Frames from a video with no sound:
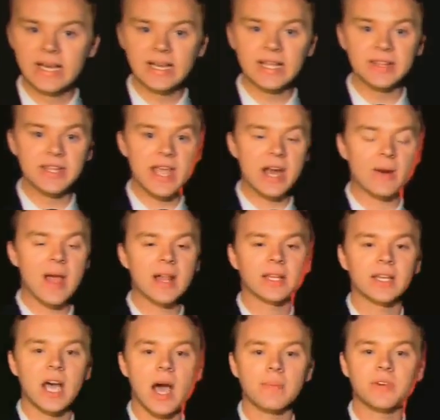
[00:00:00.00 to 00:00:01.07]
And in the air,
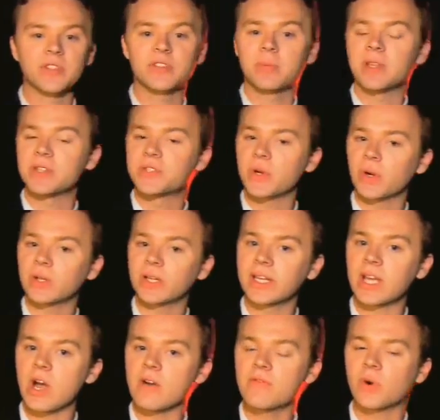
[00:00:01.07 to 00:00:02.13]
helicopters have been
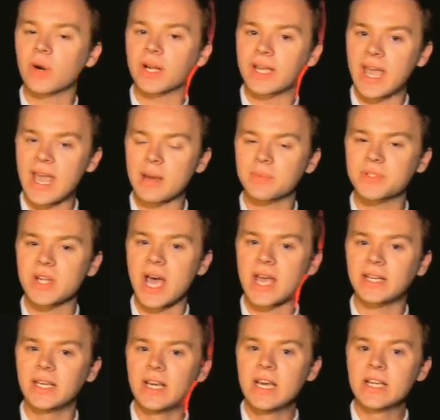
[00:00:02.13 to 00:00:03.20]
circling over a
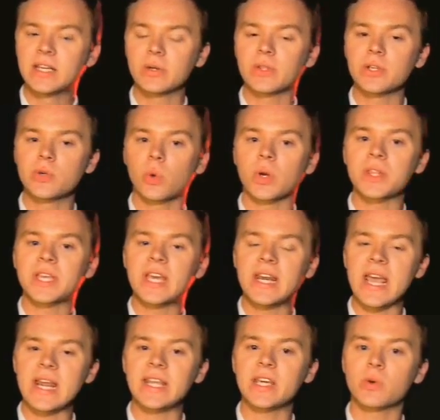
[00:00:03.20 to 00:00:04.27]
campsite near the North
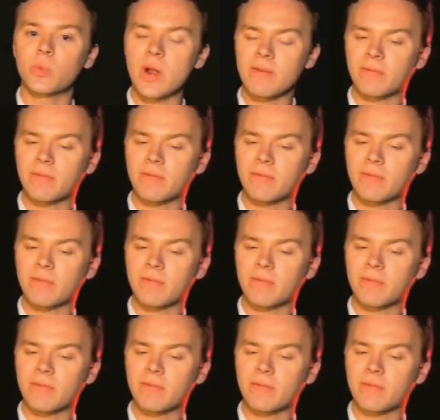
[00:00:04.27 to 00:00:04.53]
Canadian